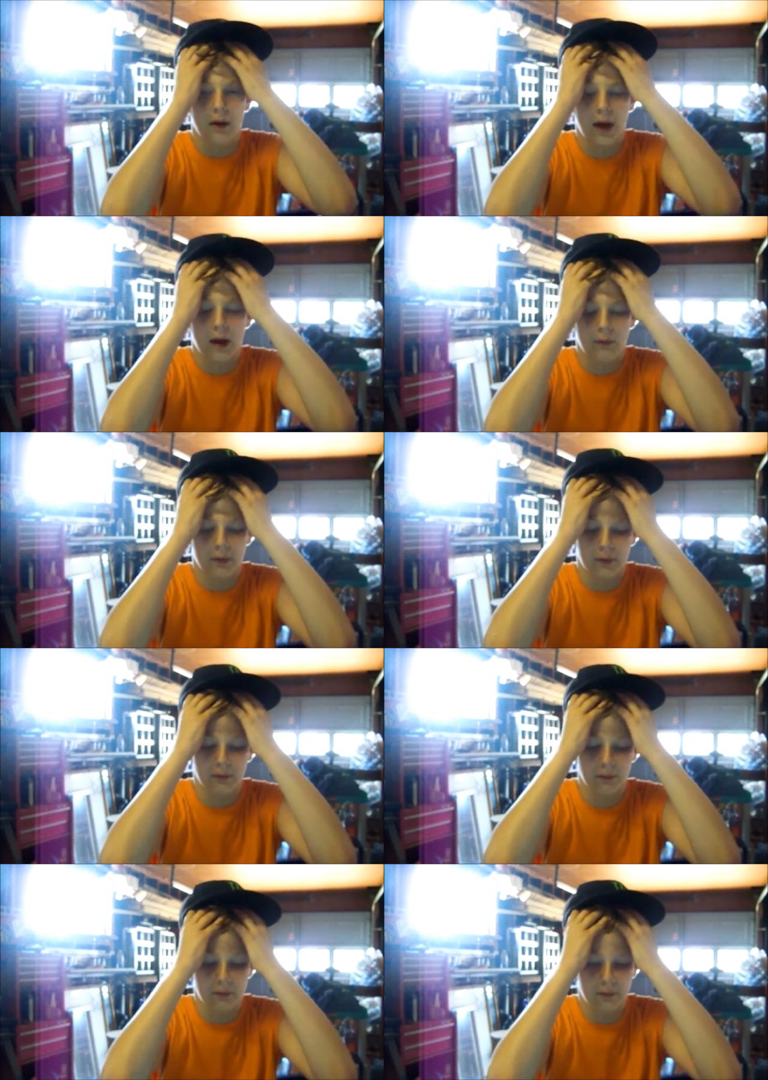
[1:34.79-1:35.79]
how to
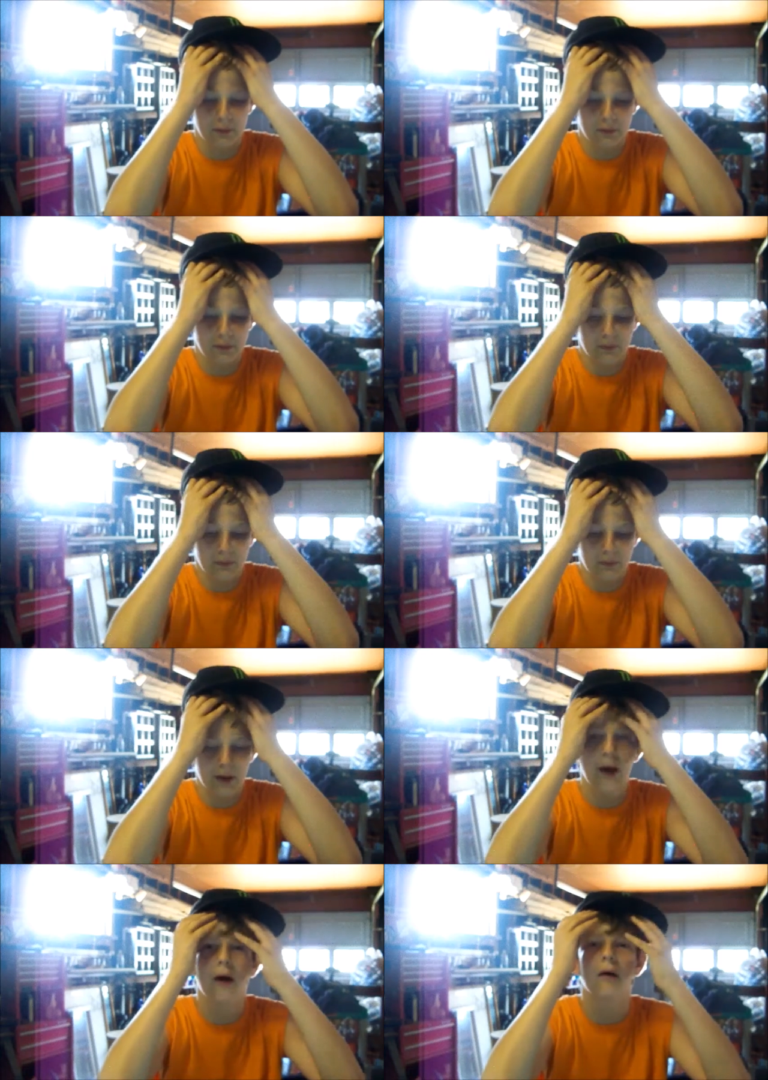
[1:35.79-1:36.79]

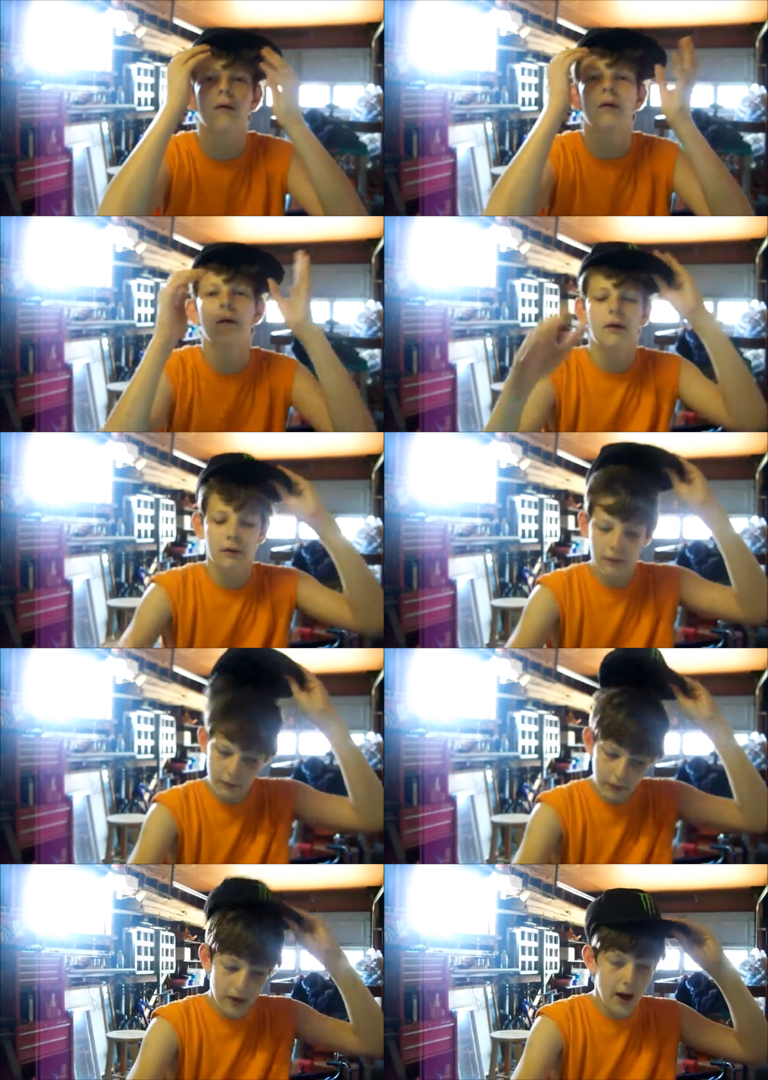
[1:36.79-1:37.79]
how
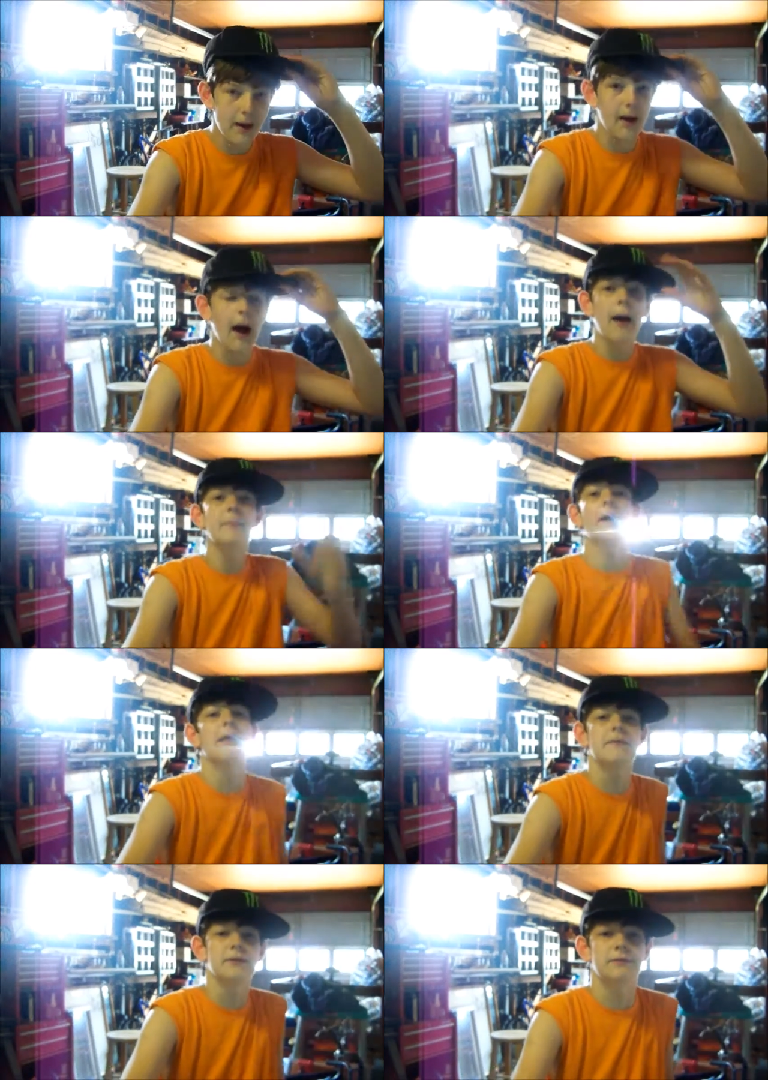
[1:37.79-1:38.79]
I, I am
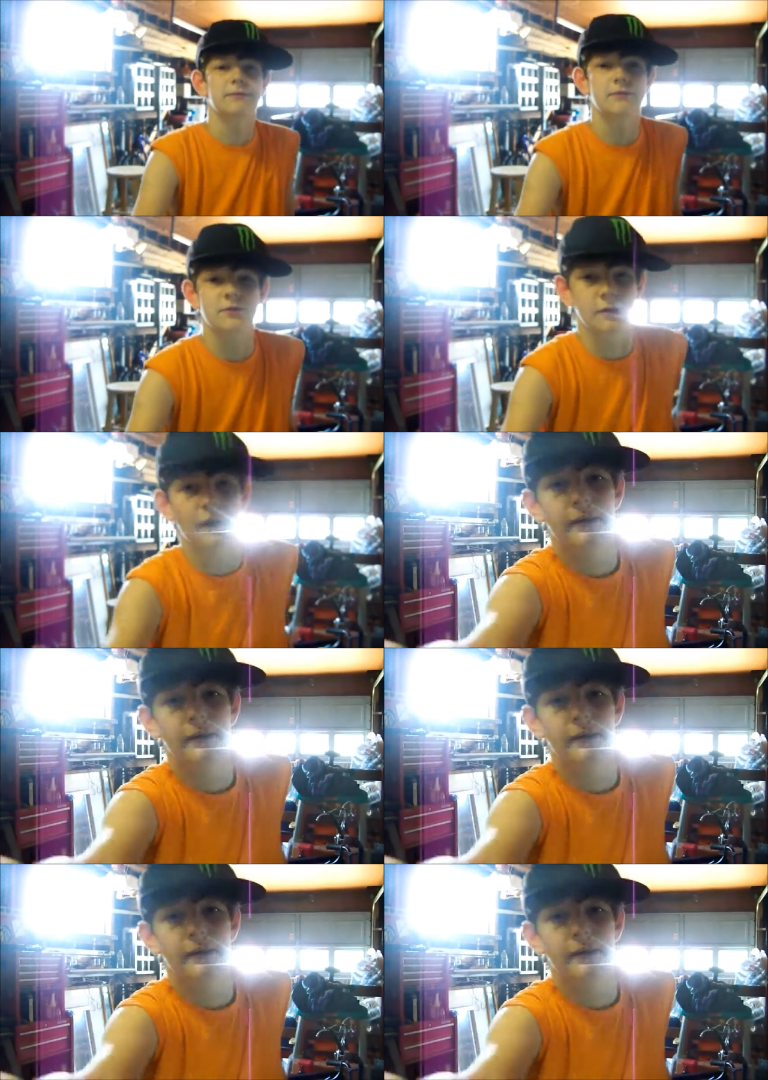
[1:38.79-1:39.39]
not even joke.